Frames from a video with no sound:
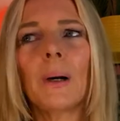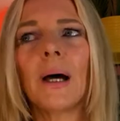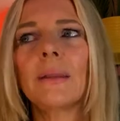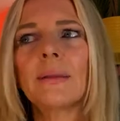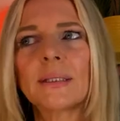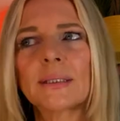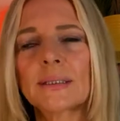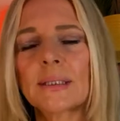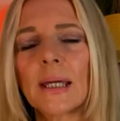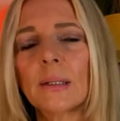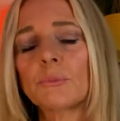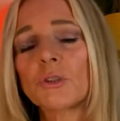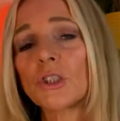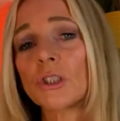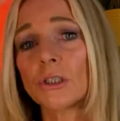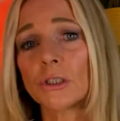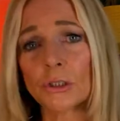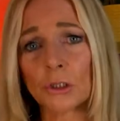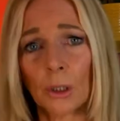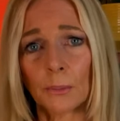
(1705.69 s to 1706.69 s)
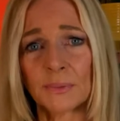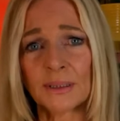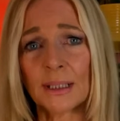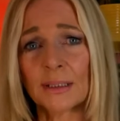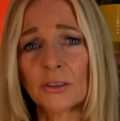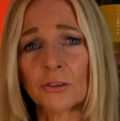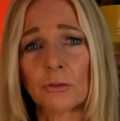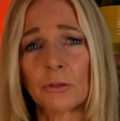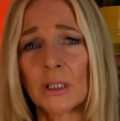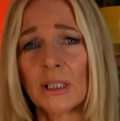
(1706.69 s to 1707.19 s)
By this time, she'd stopped
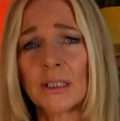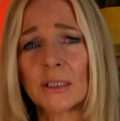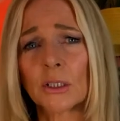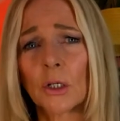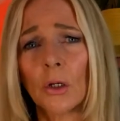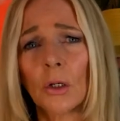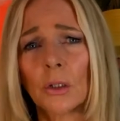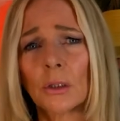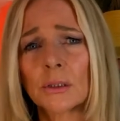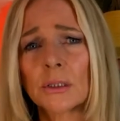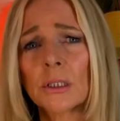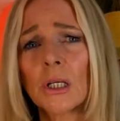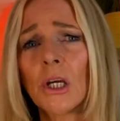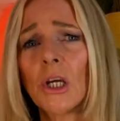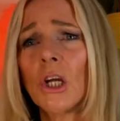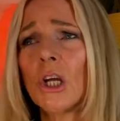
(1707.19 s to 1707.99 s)
answering his calls.